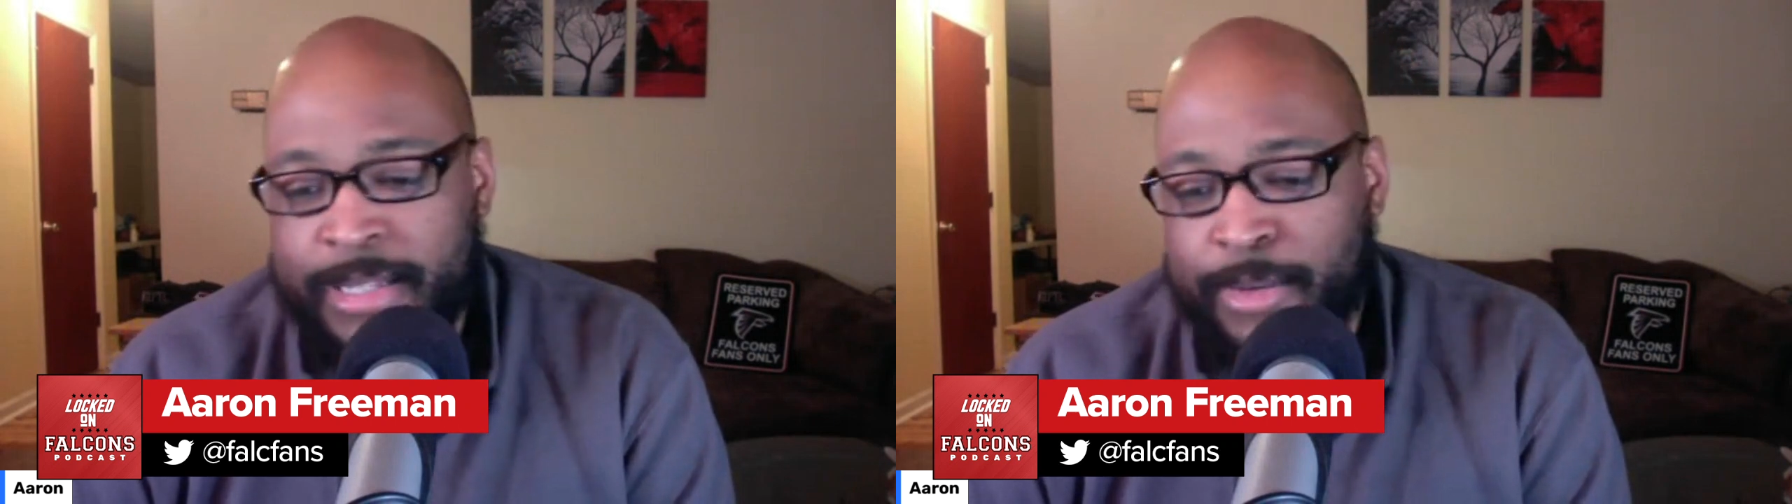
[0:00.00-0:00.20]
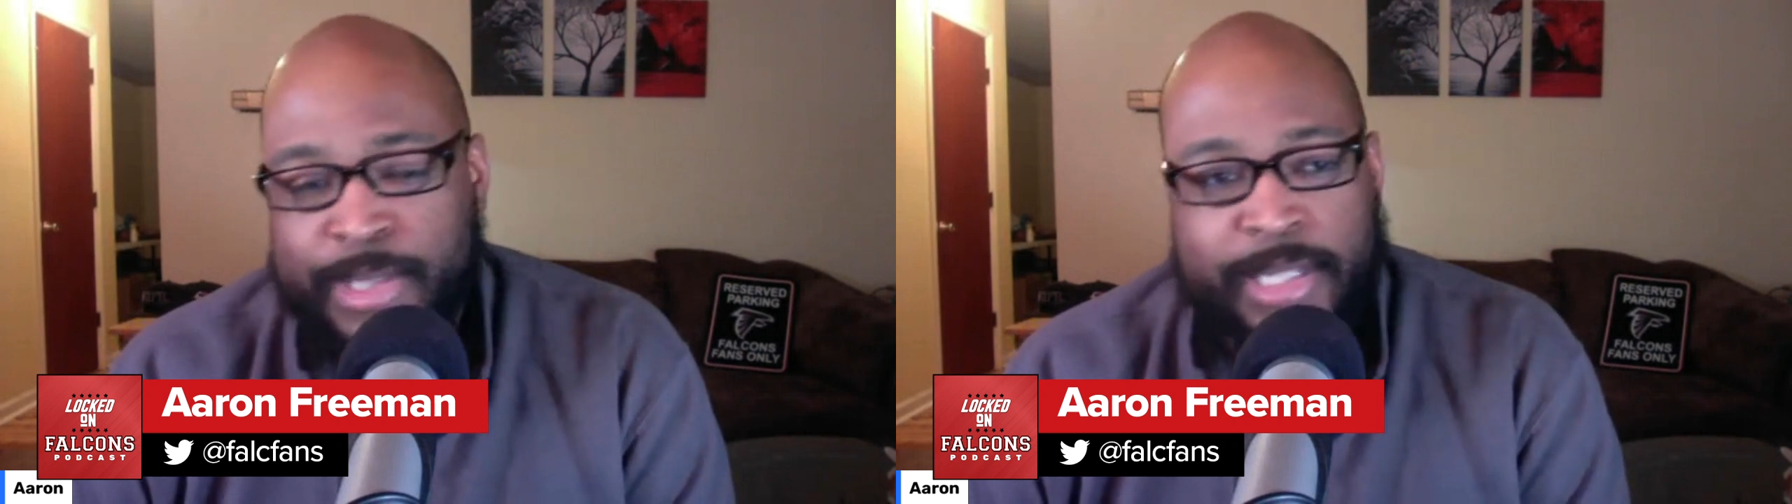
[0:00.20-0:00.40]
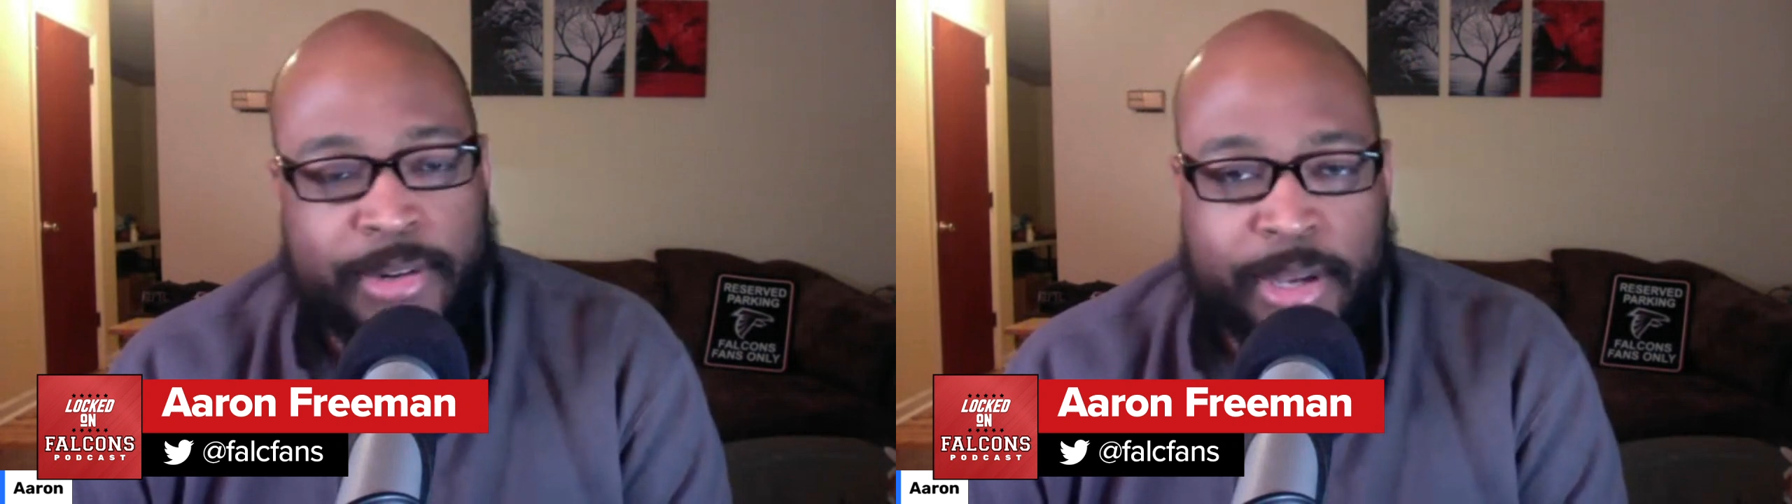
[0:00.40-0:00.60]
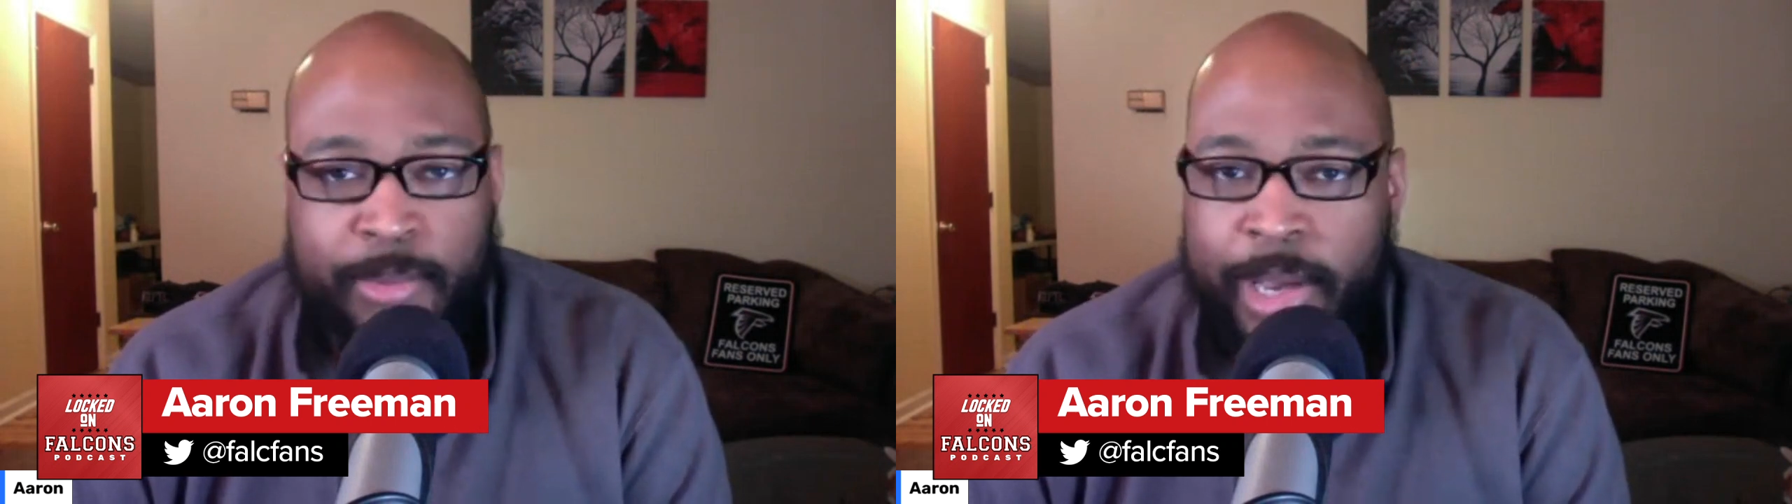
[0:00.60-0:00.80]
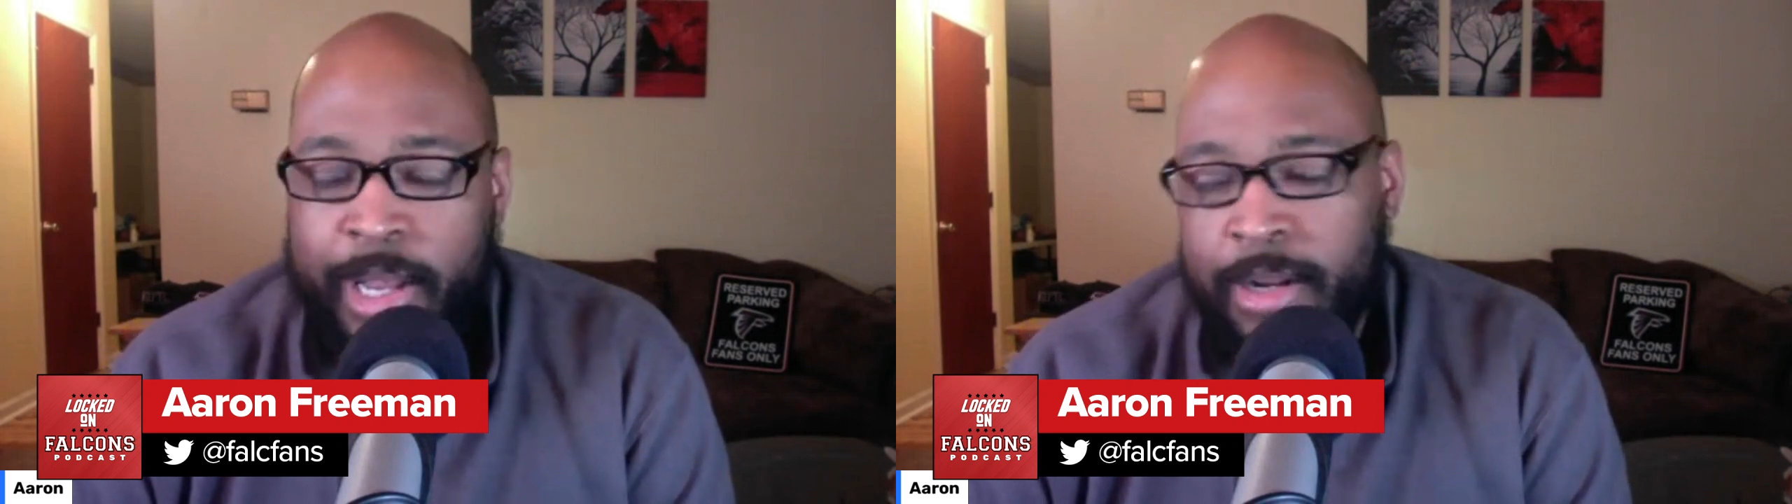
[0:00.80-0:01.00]
a resilient
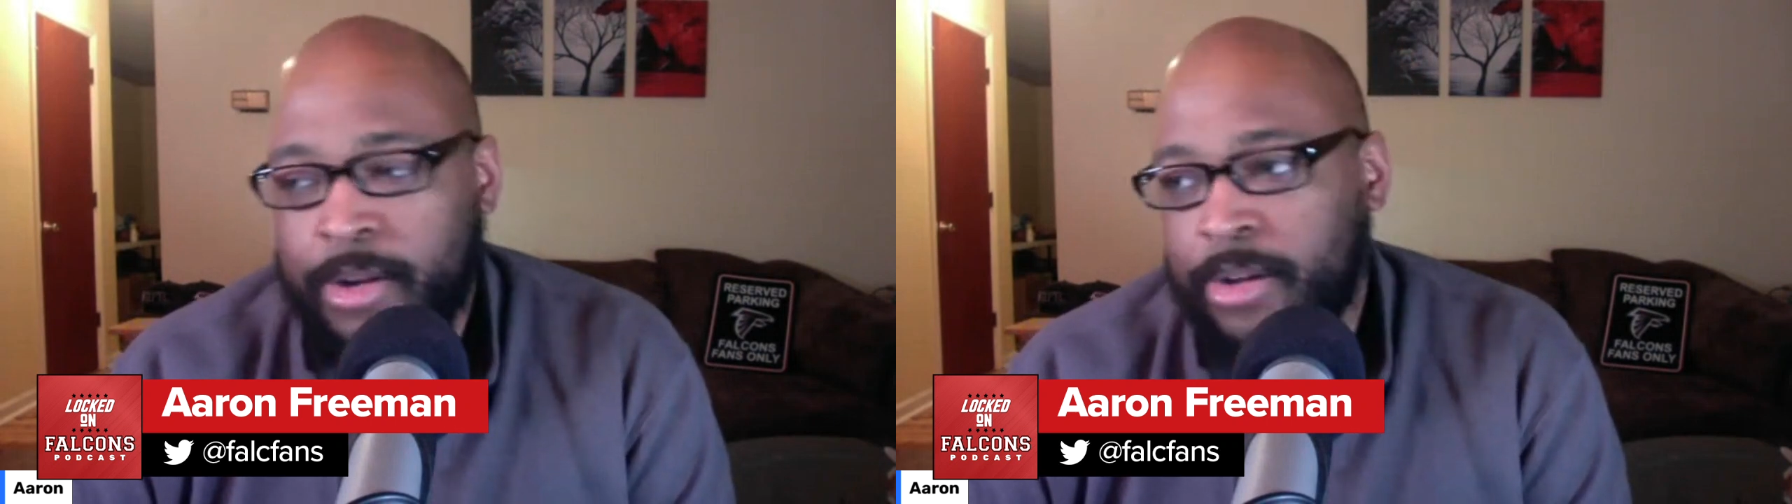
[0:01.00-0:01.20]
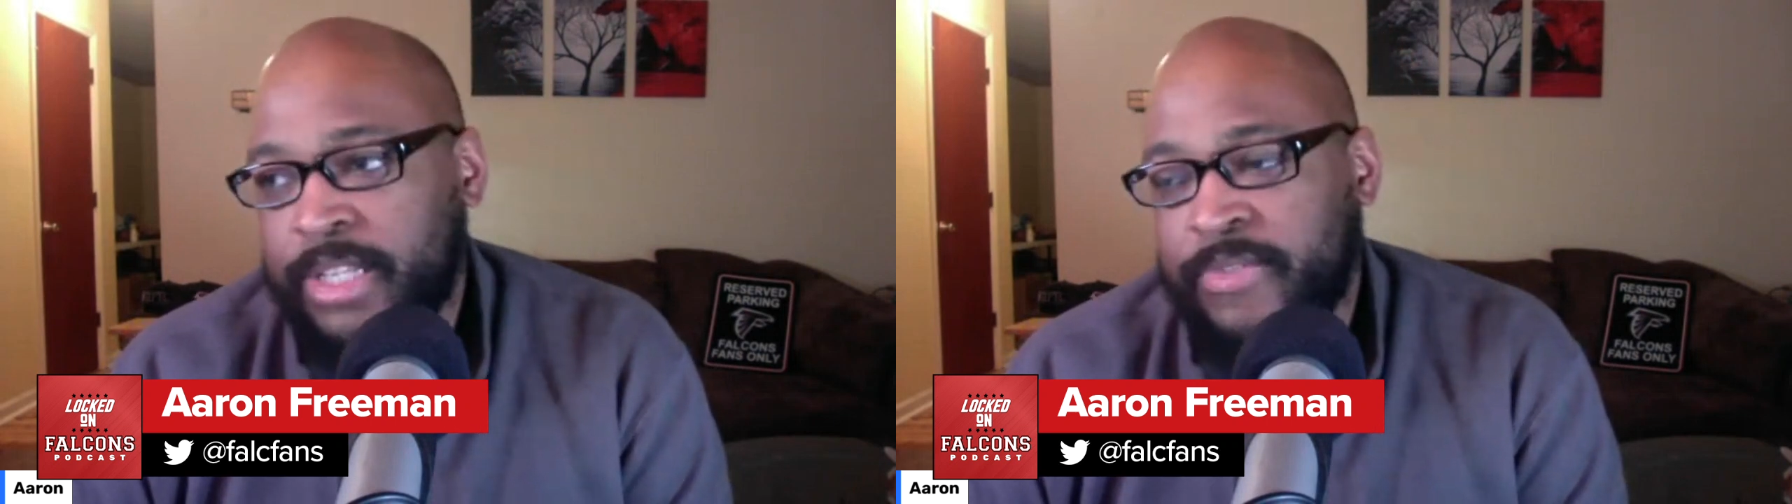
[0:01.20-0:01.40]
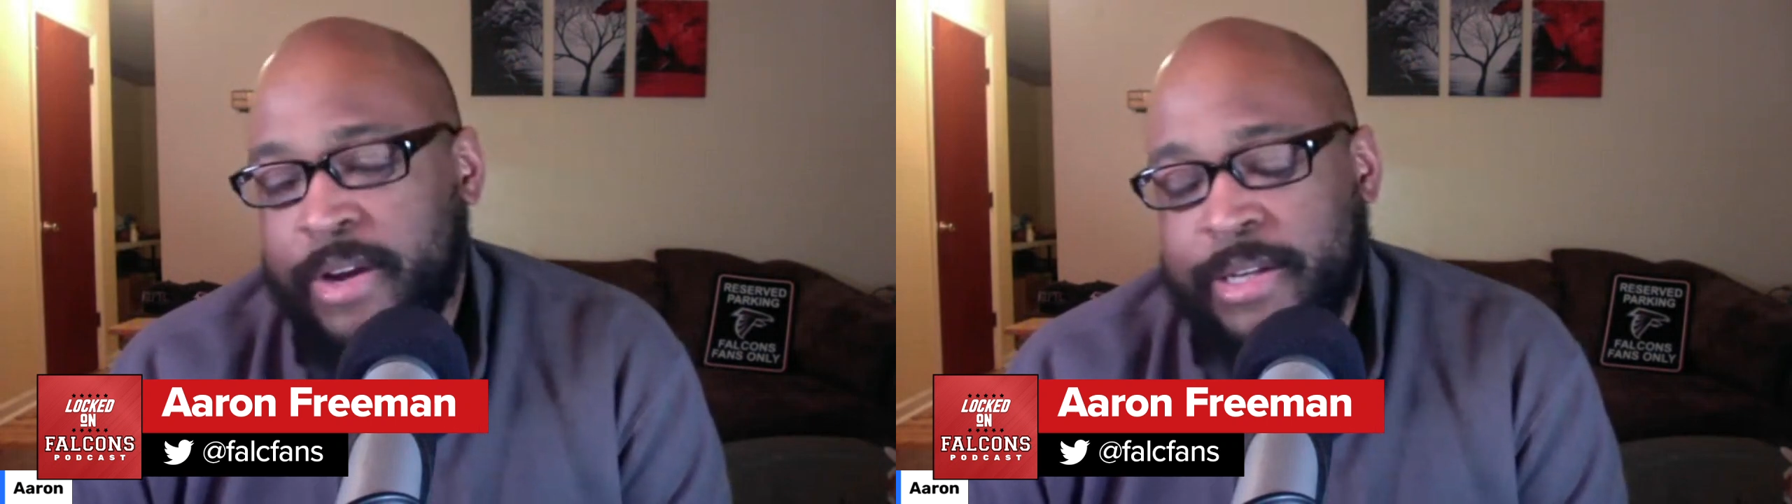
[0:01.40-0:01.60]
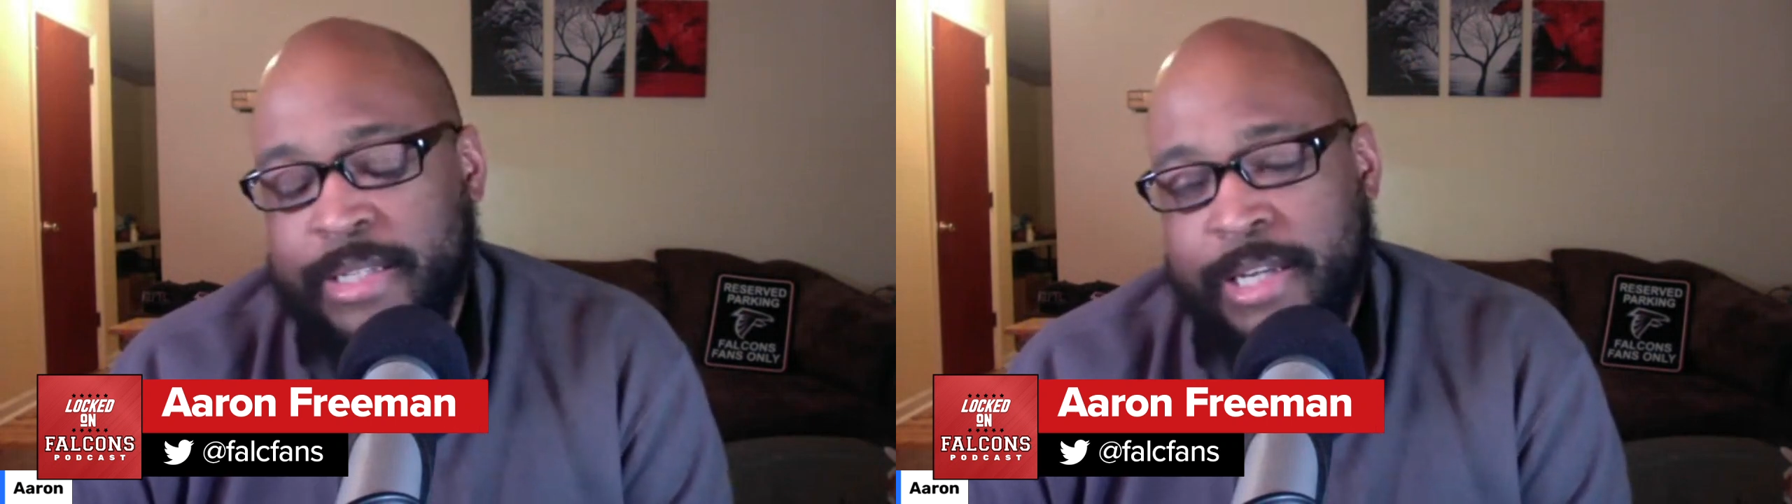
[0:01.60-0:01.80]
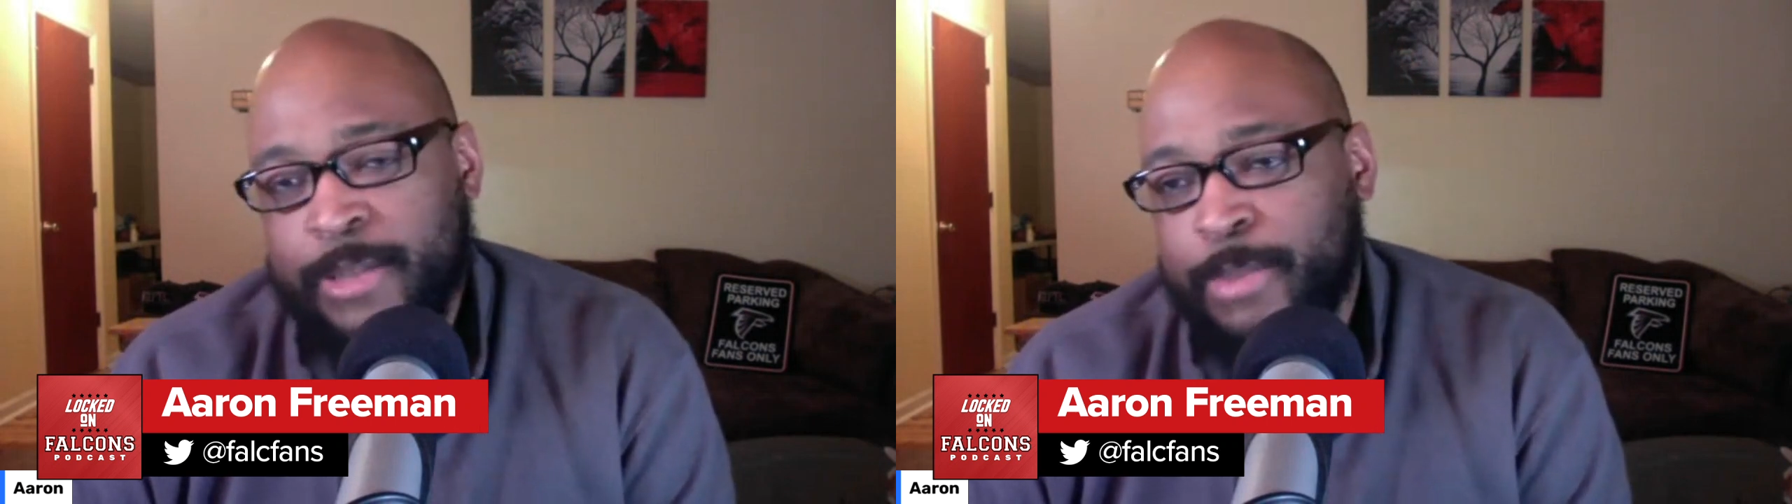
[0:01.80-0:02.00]
win and all these various things,